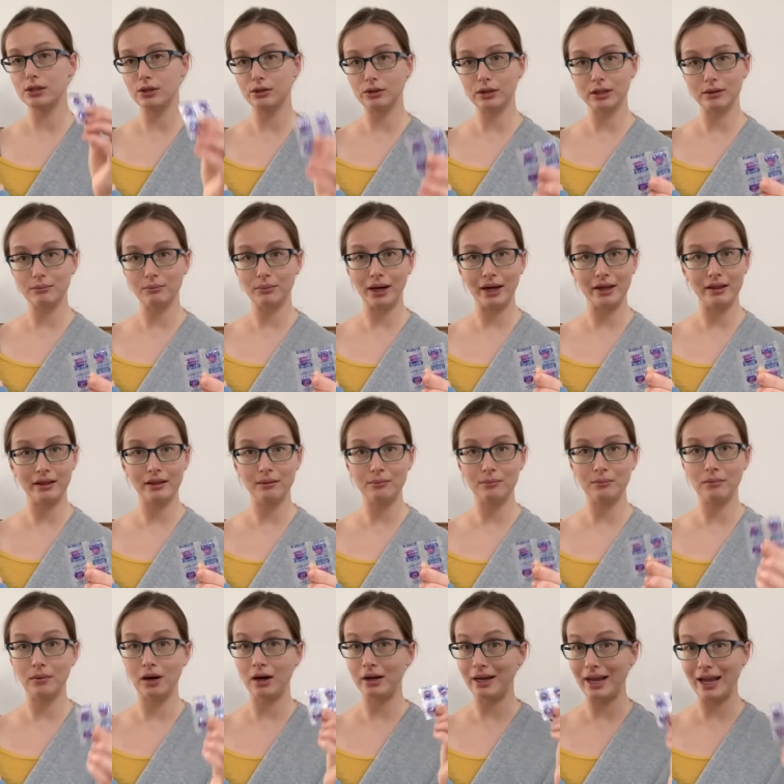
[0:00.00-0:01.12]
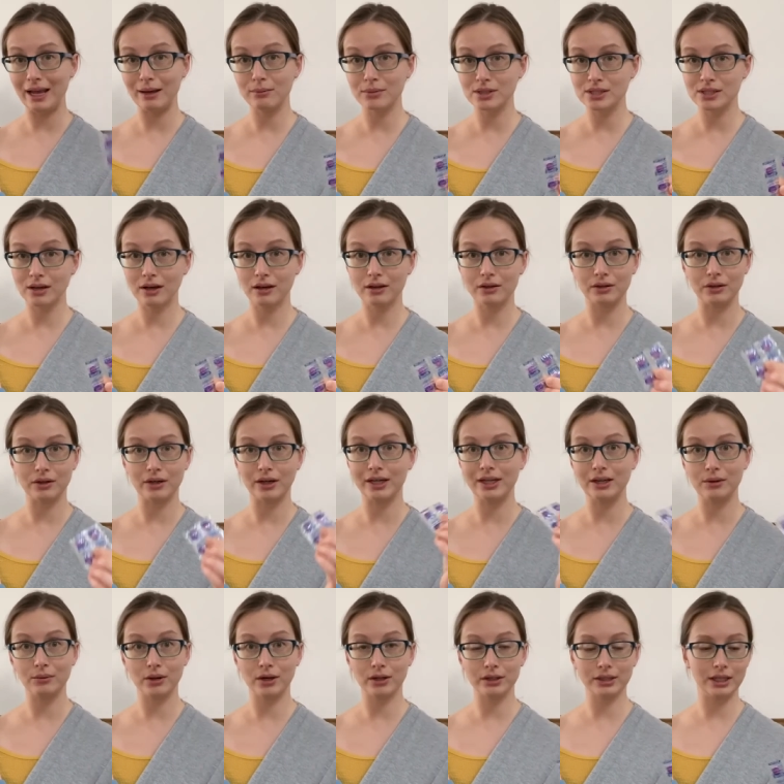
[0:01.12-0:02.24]
You can buy them on Amazon or
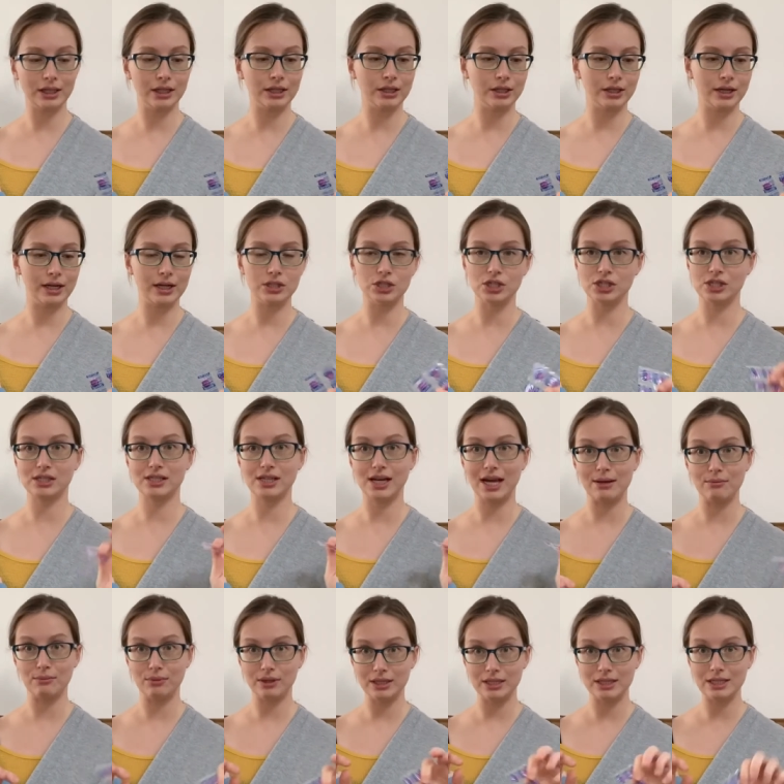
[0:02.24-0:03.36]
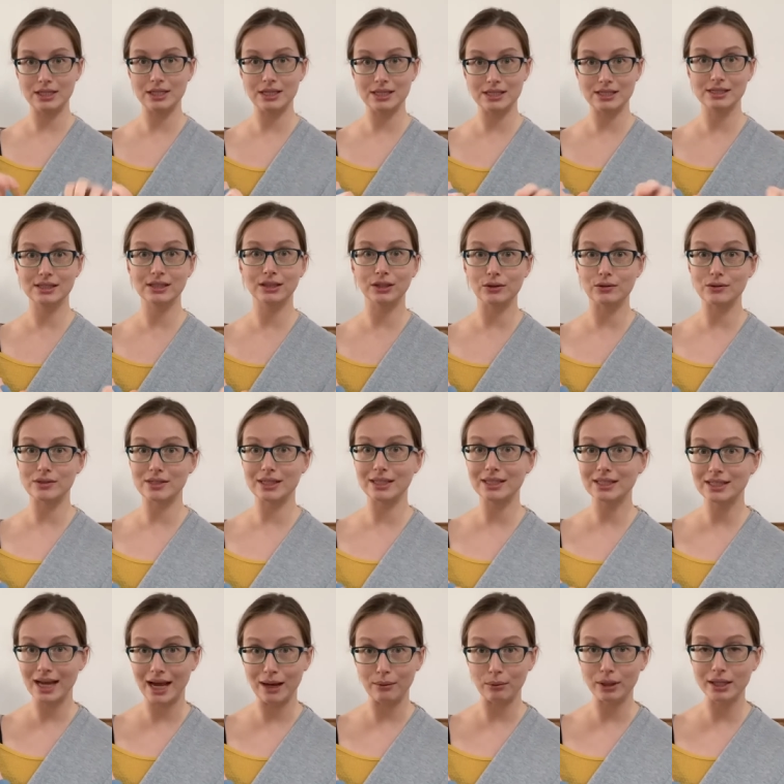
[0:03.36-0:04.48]
anywhere on the internet. Just type in disclosing
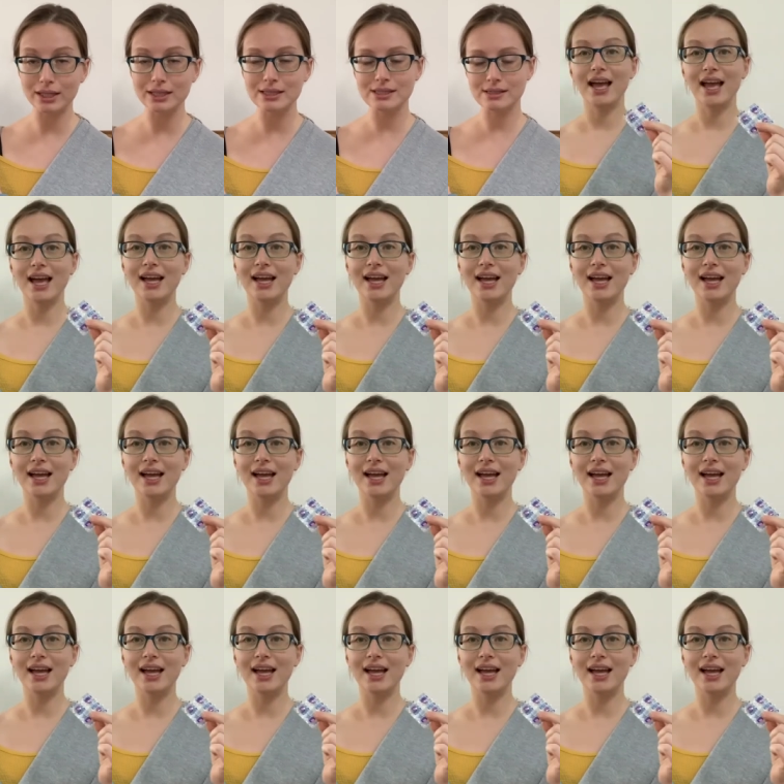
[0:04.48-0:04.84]
tablets.